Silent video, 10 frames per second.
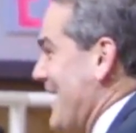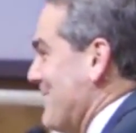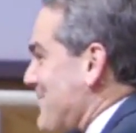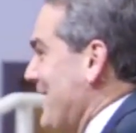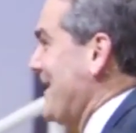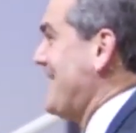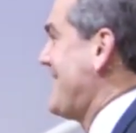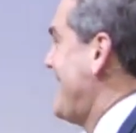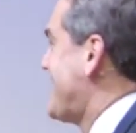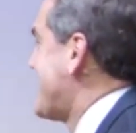is that
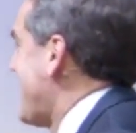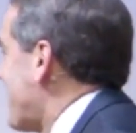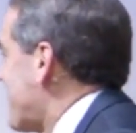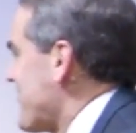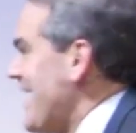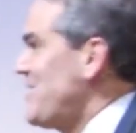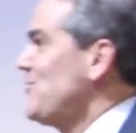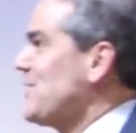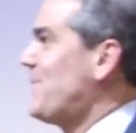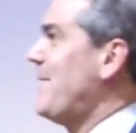ability to say
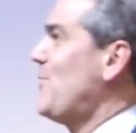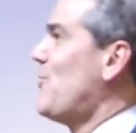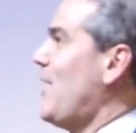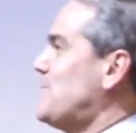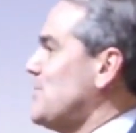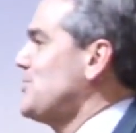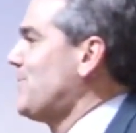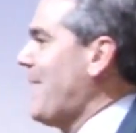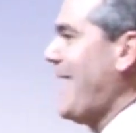thank you to people who helped